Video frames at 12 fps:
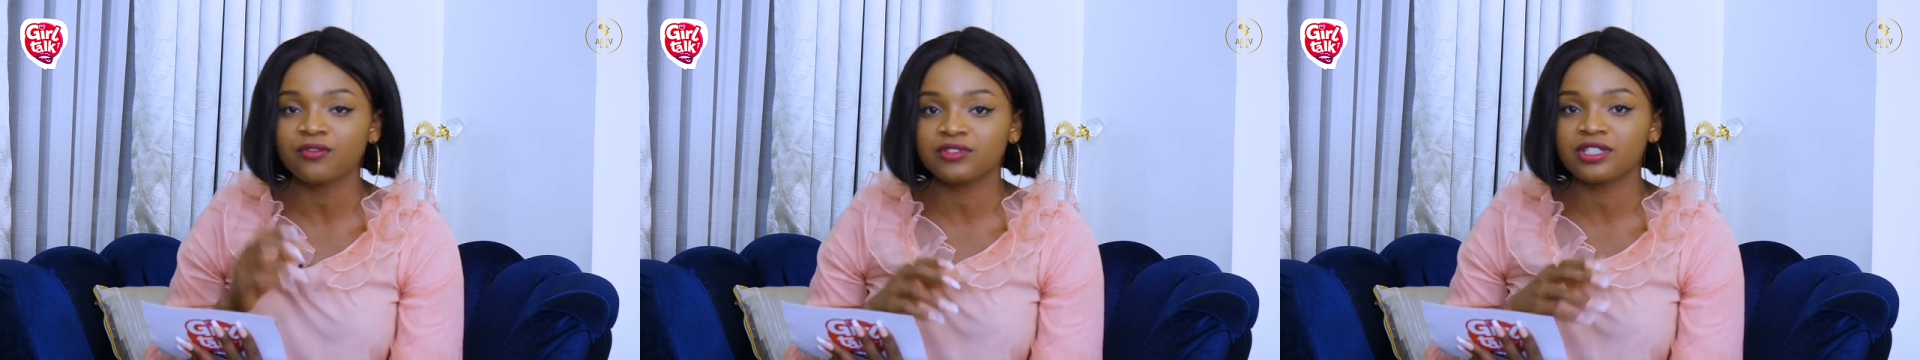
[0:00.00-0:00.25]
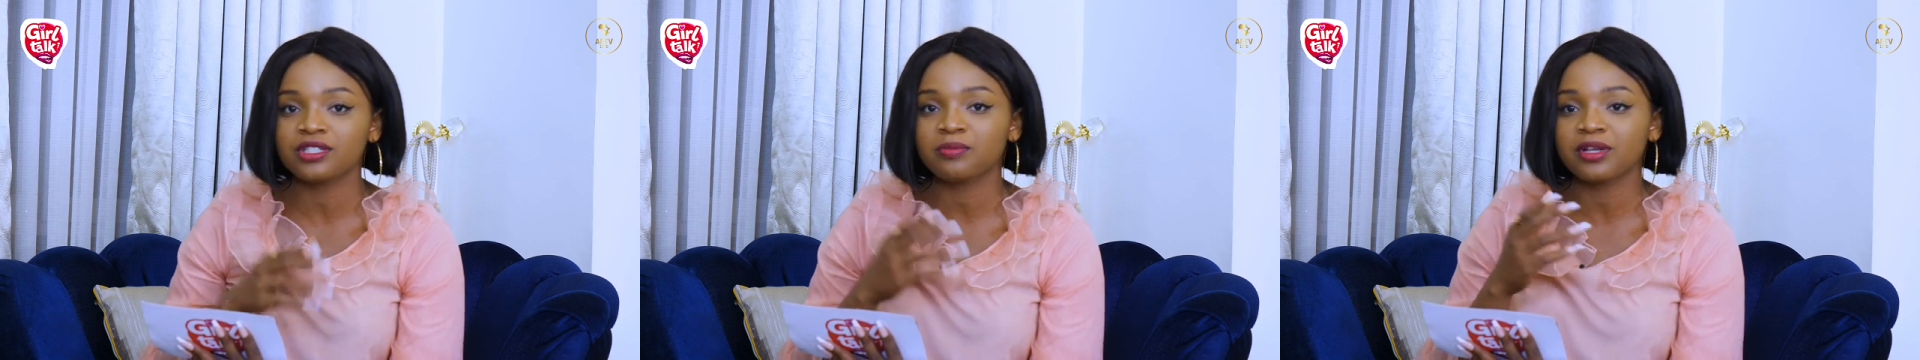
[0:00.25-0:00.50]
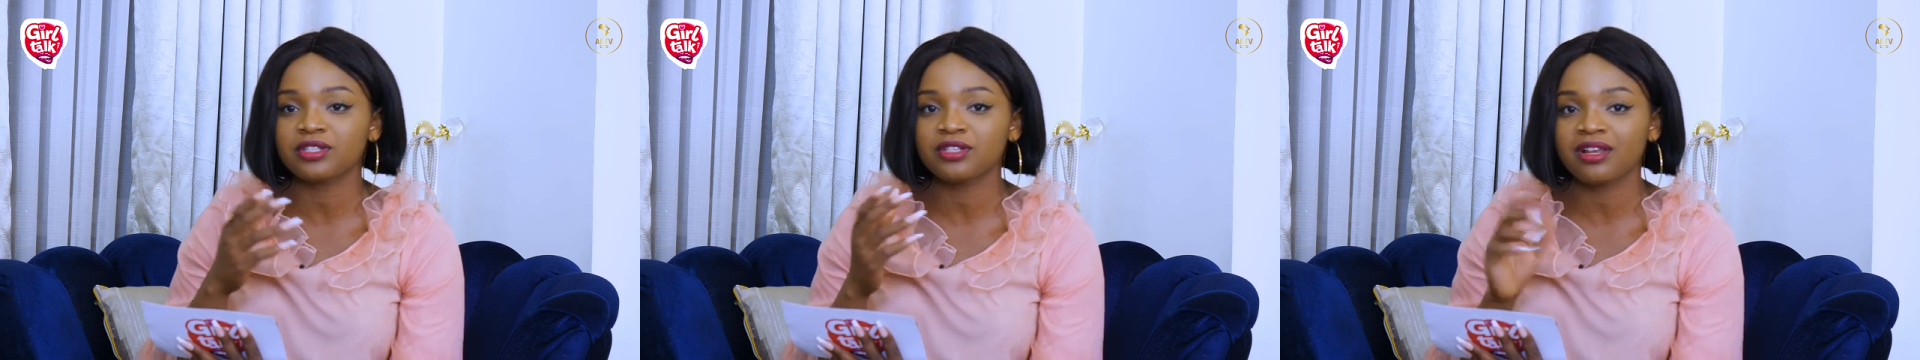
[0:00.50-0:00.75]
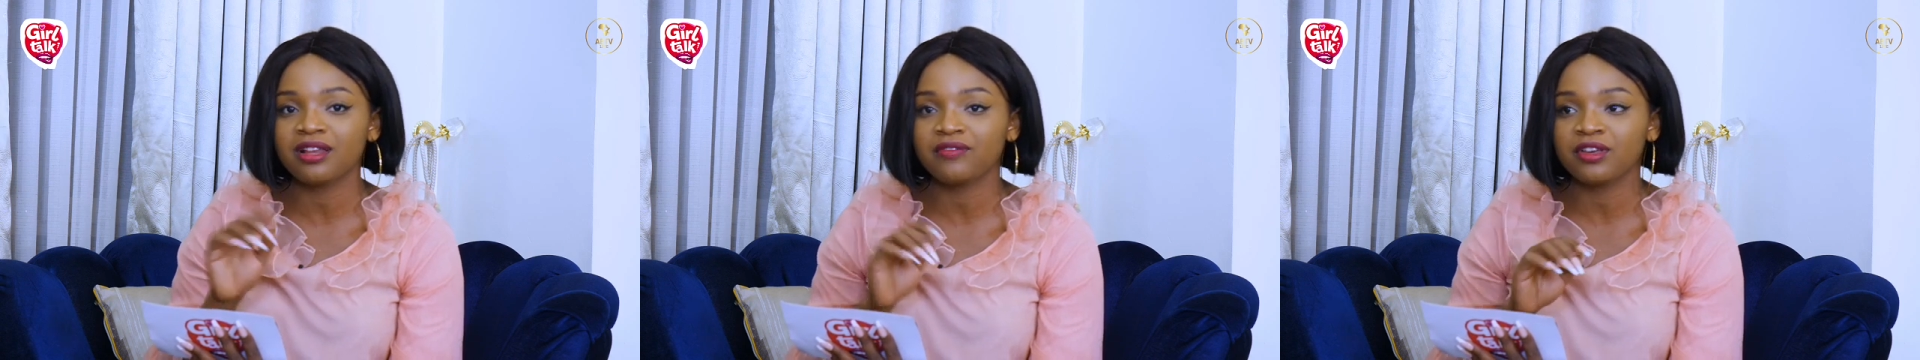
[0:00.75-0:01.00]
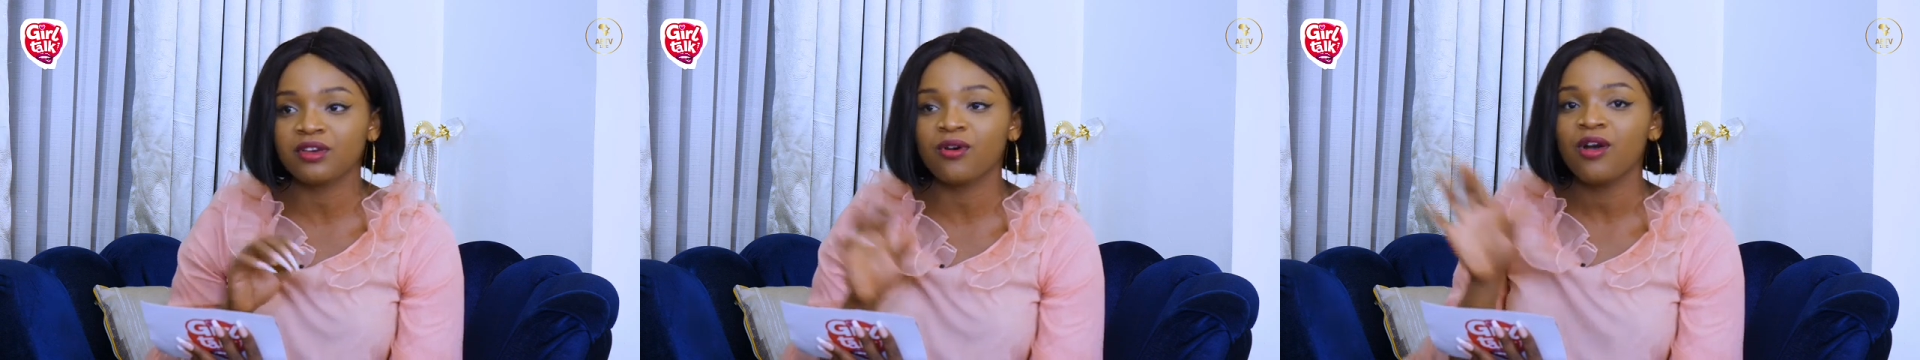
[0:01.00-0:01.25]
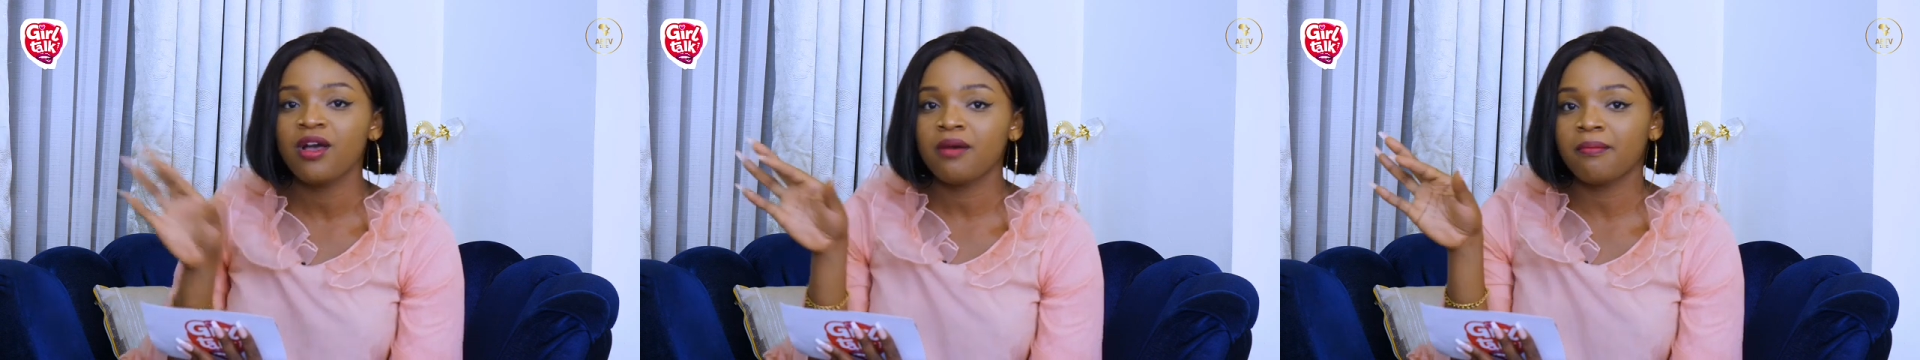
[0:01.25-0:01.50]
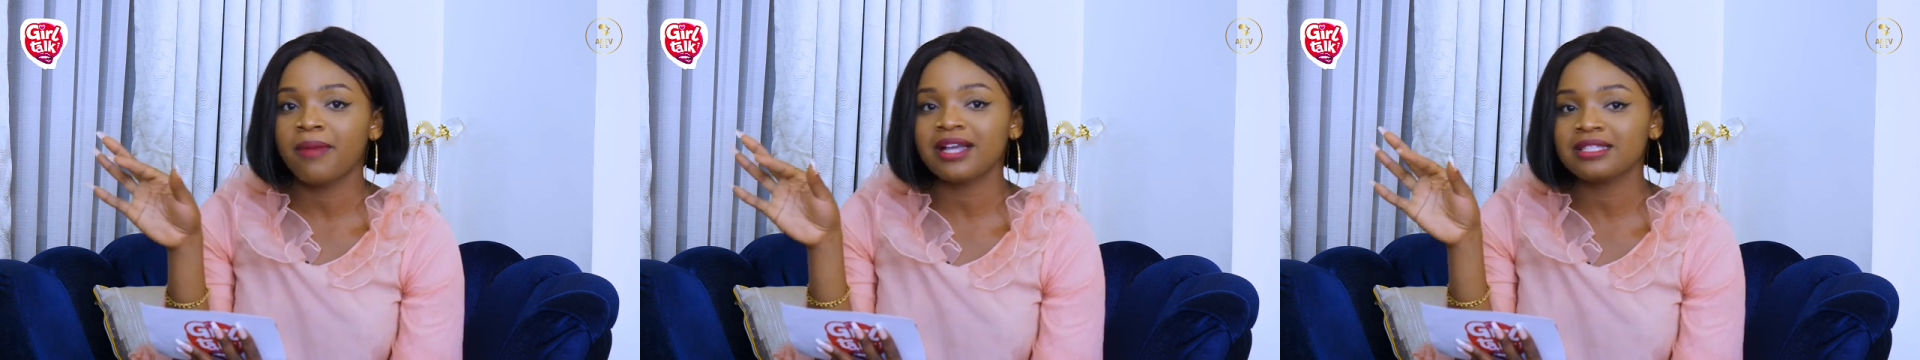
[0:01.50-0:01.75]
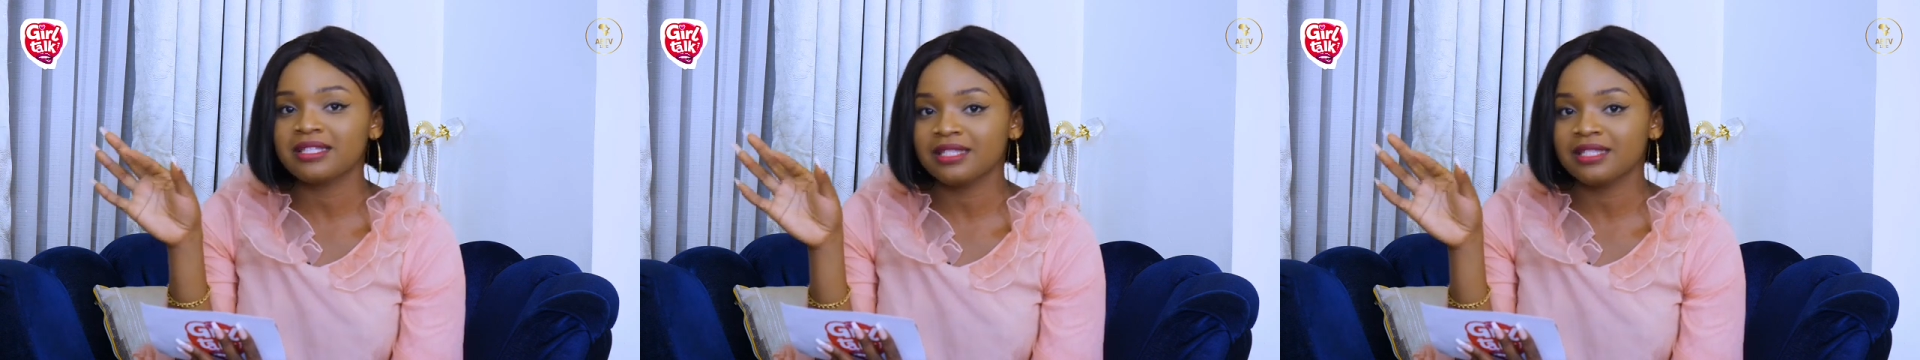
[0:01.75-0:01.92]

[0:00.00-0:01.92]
of this particular figure by